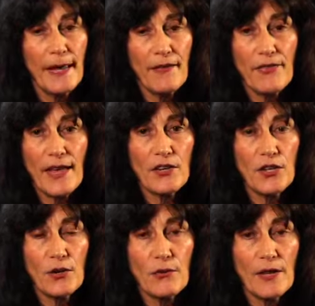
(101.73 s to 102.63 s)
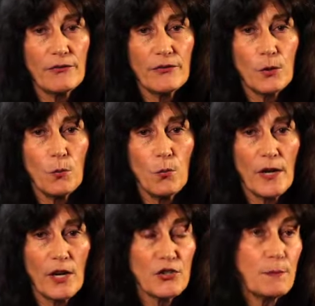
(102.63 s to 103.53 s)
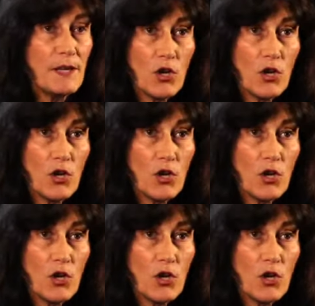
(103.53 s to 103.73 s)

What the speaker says: And that year, that film went on to be